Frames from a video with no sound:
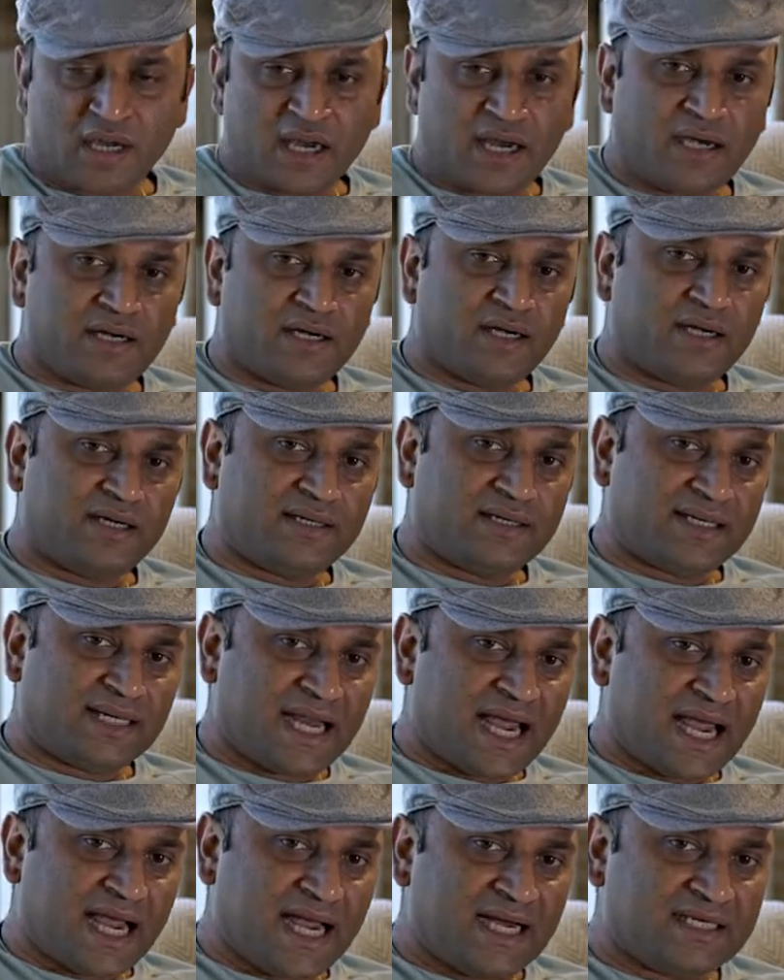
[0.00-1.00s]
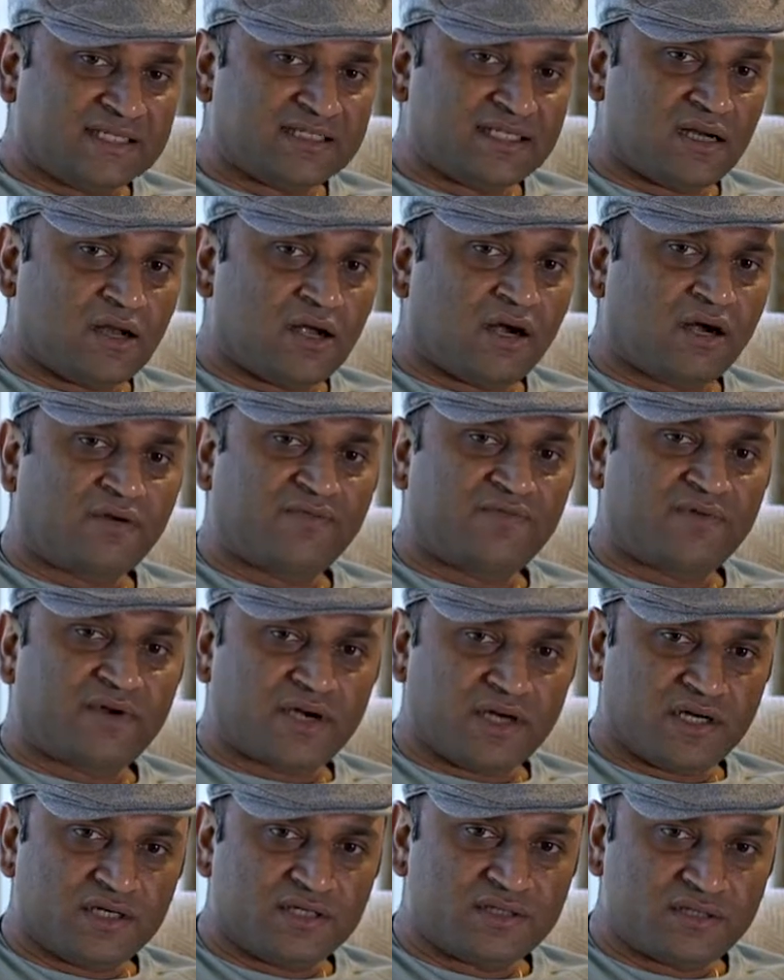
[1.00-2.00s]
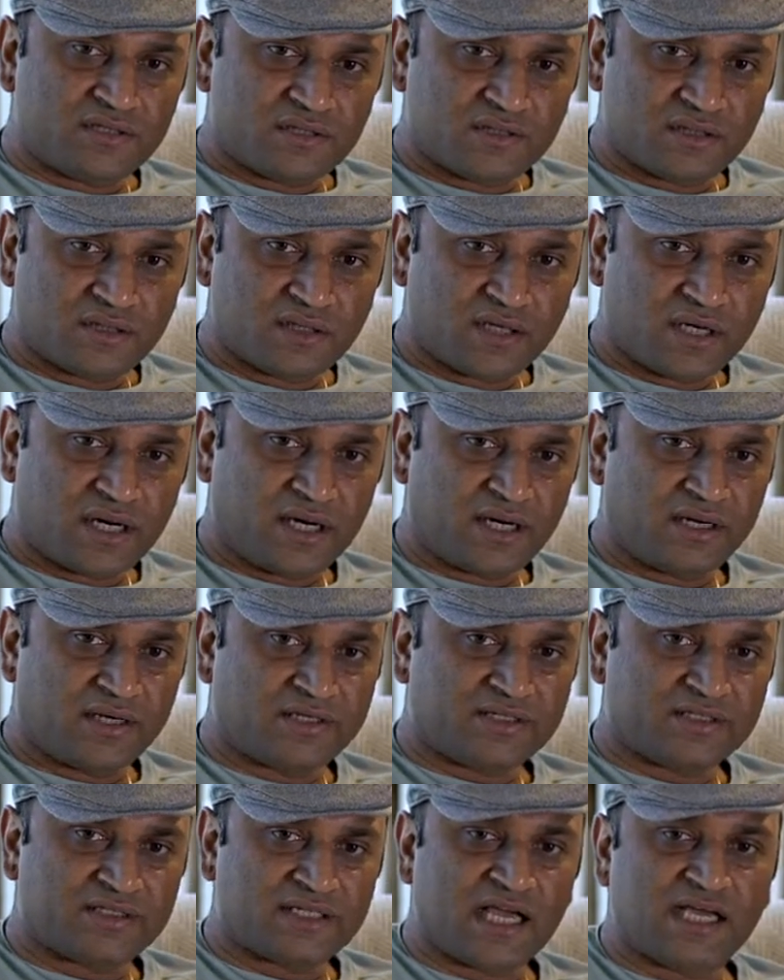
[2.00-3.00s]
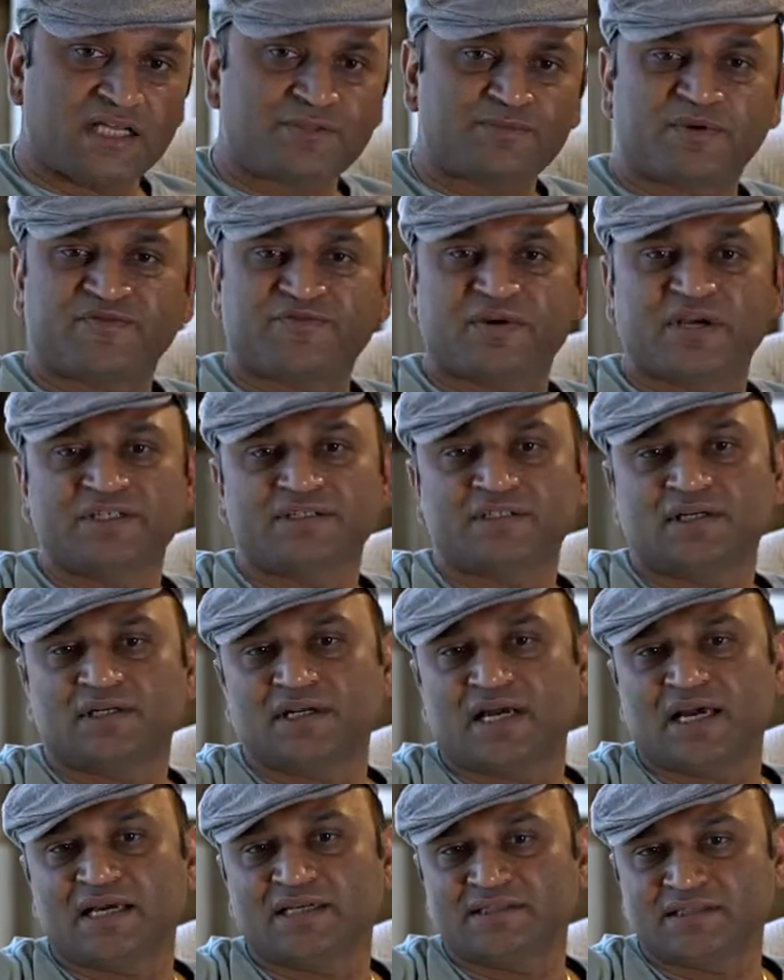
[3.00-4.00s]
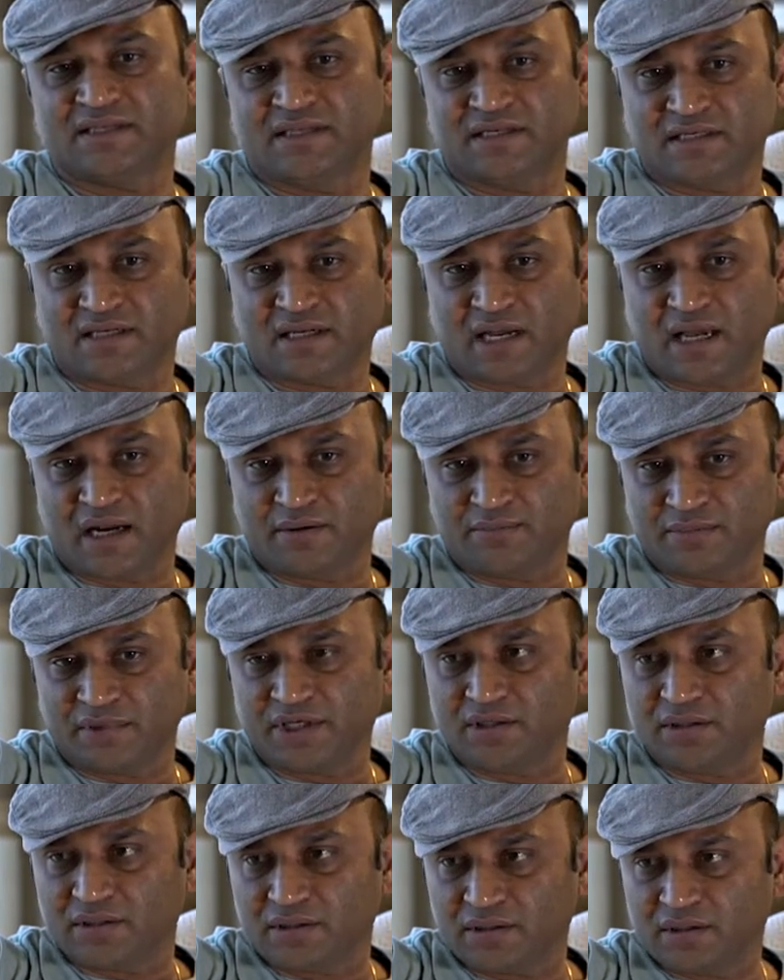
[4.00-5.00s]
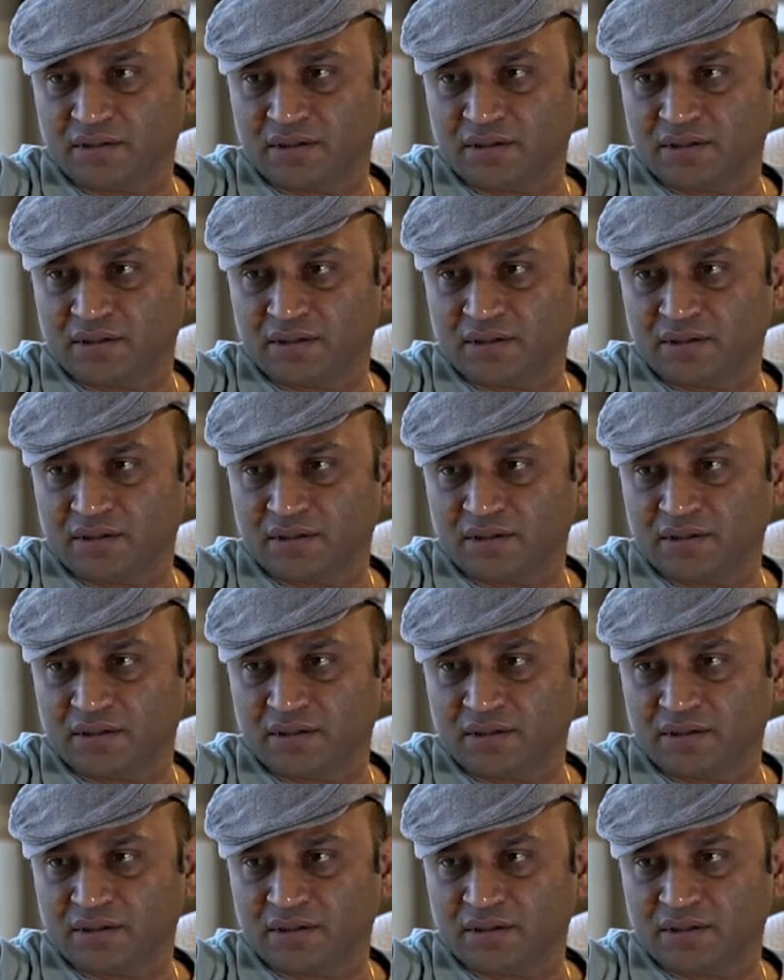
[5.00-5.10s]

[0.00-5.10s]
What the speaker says: And it adds a lot of trust, and it is as professional as it can be,